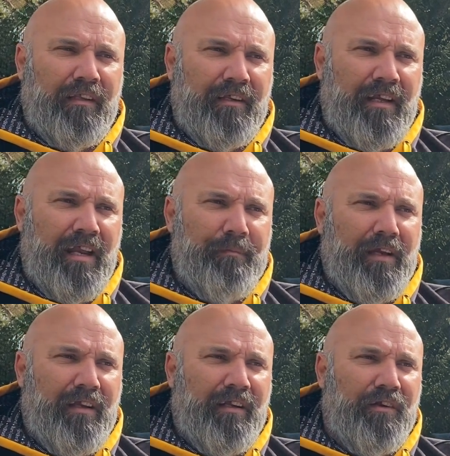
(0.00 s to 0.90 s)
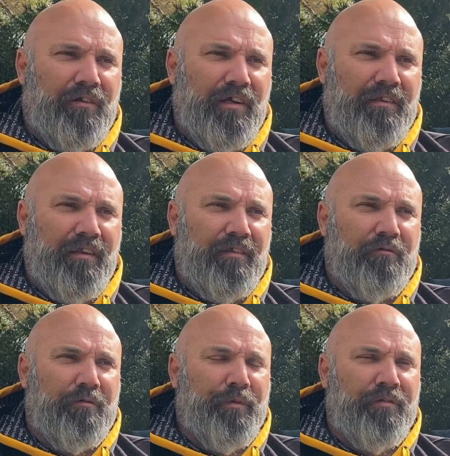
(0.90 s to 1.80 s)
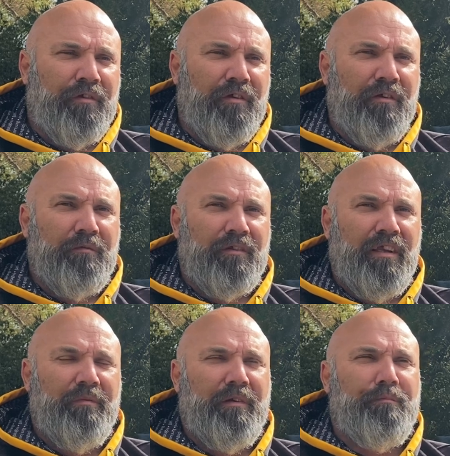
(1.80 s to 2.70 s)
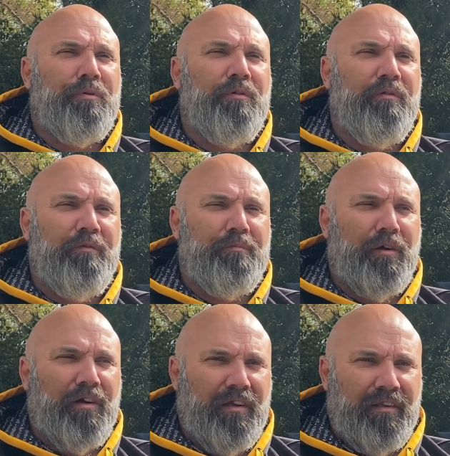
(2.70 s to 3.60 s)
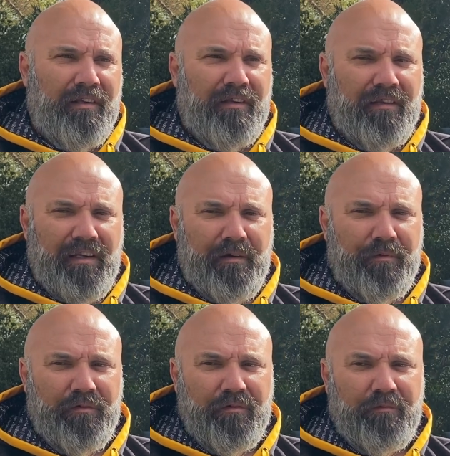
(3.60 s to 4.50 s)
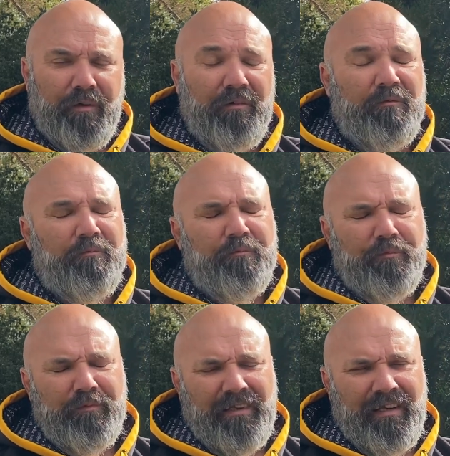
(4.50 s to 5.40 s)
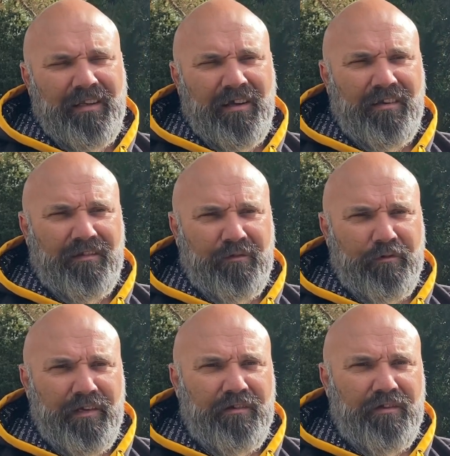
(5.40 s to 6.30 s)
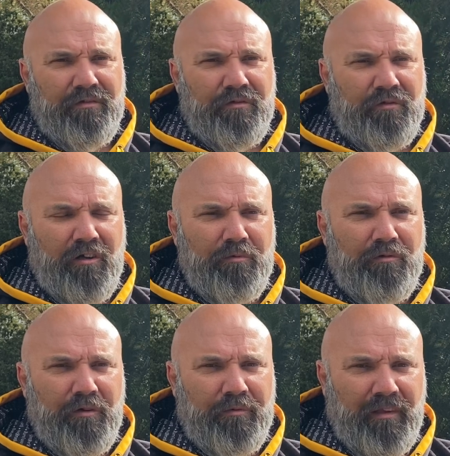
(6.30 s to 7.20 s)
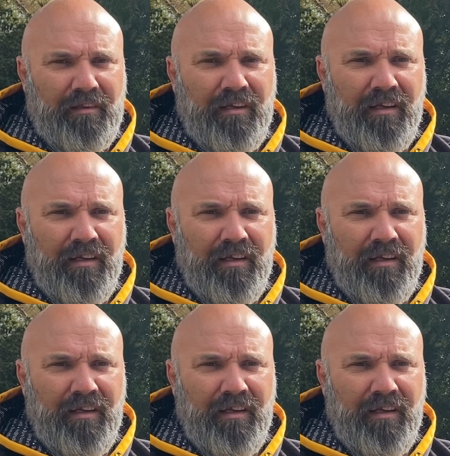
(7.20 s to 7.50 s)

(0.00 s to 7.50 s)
came out in the 90s and was pursued, and was even approved by the Aboriginal, what then known as the Free Traditional Tribal Groups and